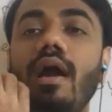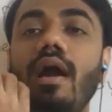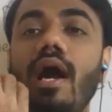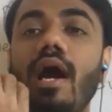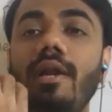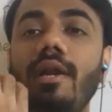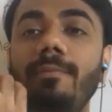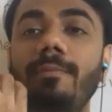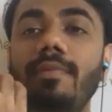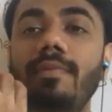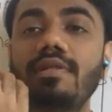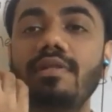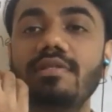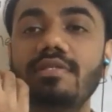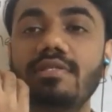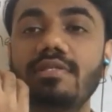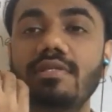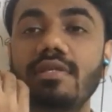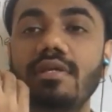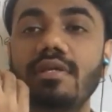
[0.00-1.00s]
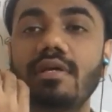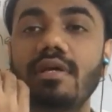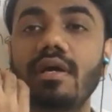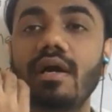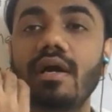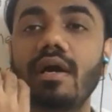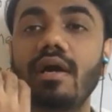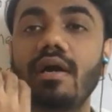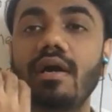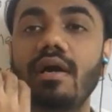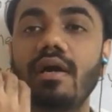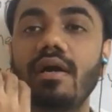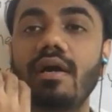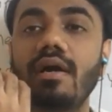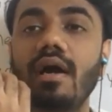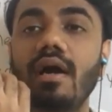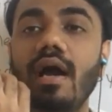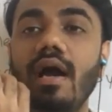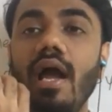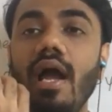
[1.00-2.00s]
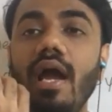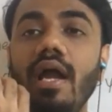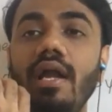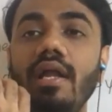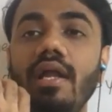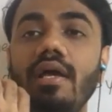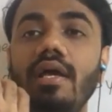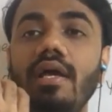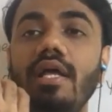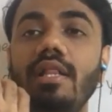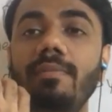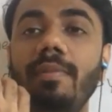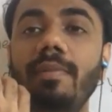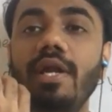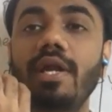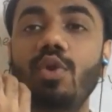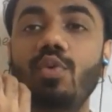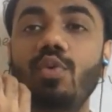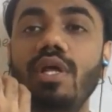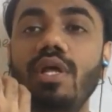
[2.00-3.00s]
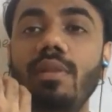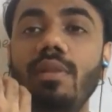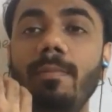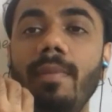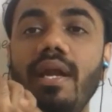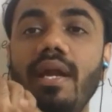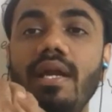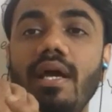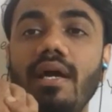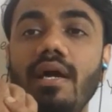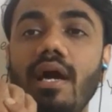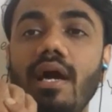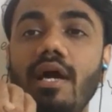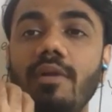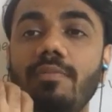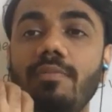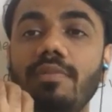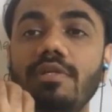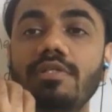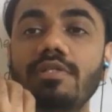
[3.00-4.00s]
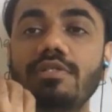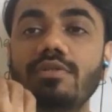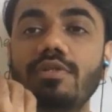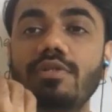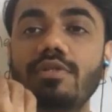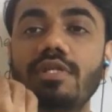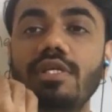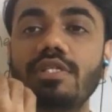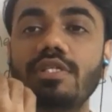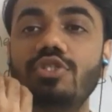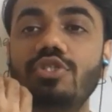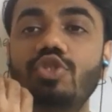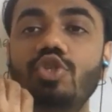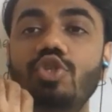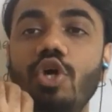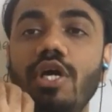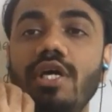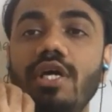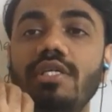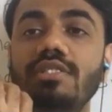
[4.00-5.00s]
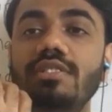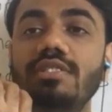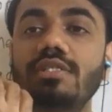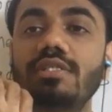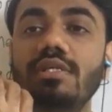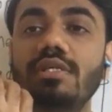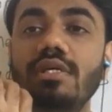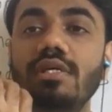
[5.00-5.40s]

carpals and in between metacarpals. So these joints,